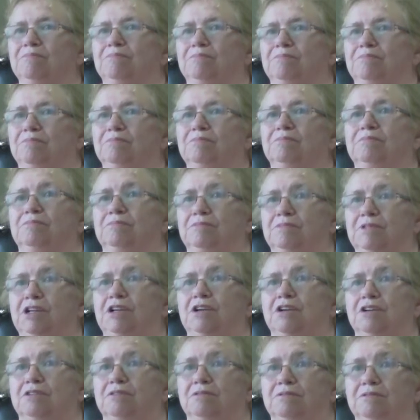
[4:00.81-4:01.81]
Mm-hmm.
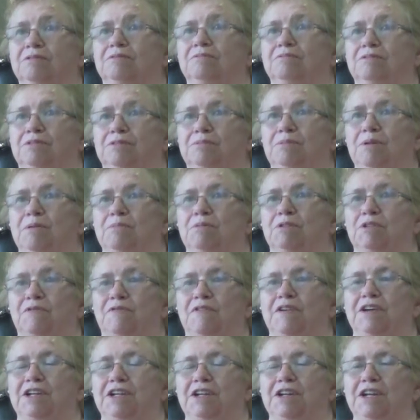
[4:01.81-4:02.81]
You know, be able
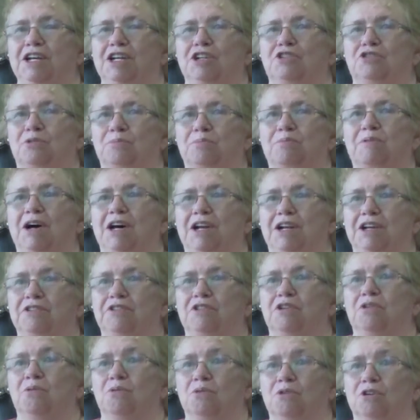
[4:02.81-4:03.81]
to find a natural
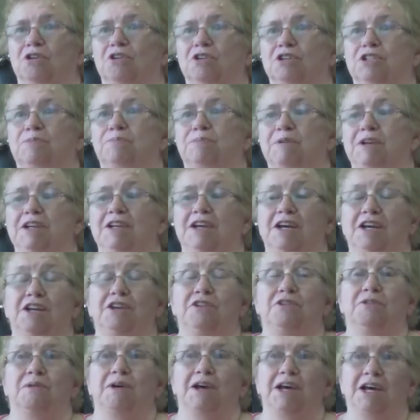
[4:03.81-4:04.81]
product that works, but
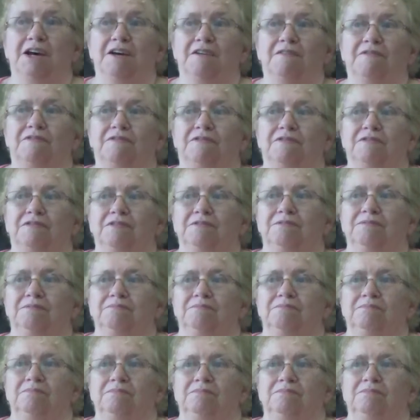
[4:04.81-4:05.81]
yet you have
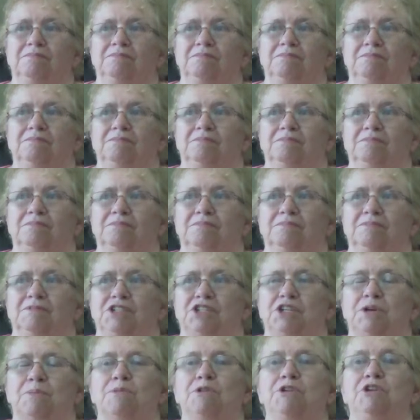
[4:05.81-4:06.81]

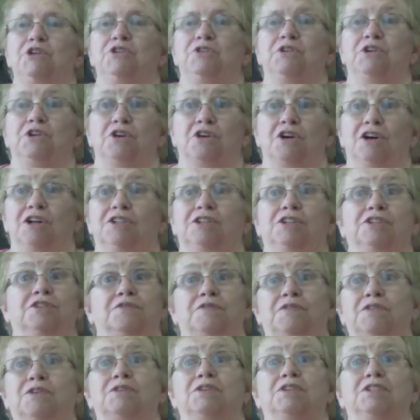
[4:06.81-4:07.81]
someone you can call on
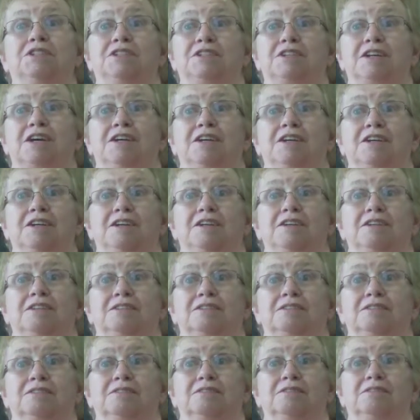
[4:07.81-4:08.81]
the phone and say,
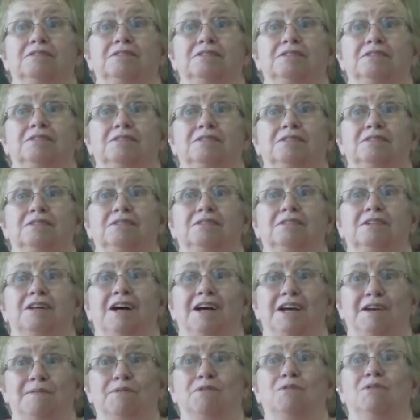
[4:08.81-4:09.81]

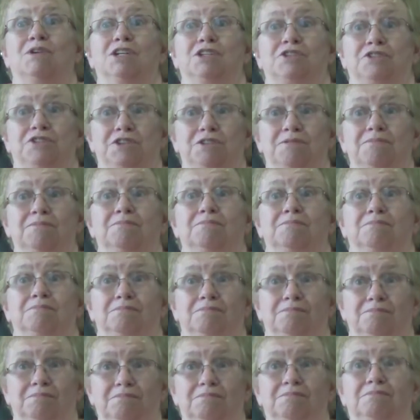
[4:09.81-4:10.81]
I have a question,
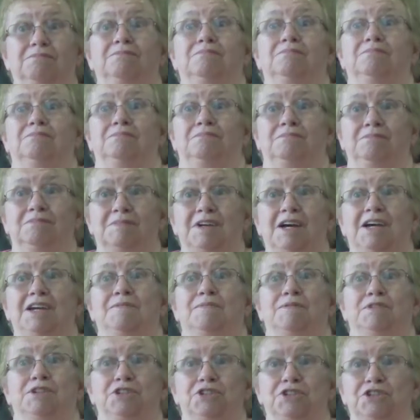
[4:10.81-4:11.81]
I
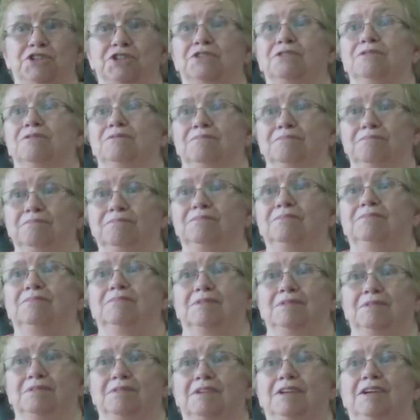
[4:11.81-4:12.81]
have a concern,
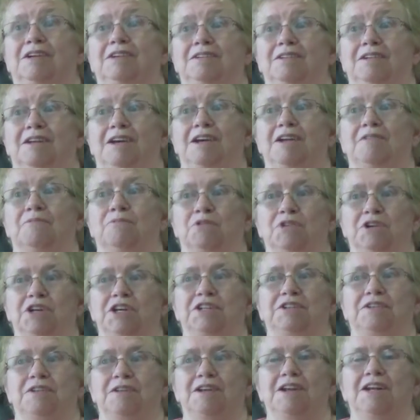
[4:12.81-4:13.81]
and we'll
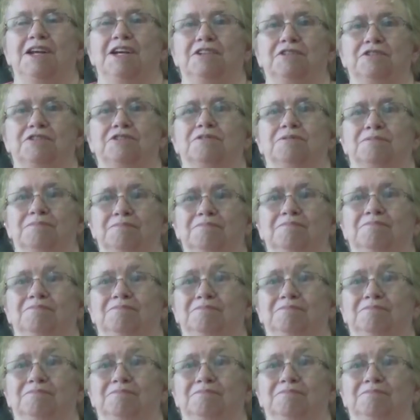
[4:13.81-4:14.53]
get an answer.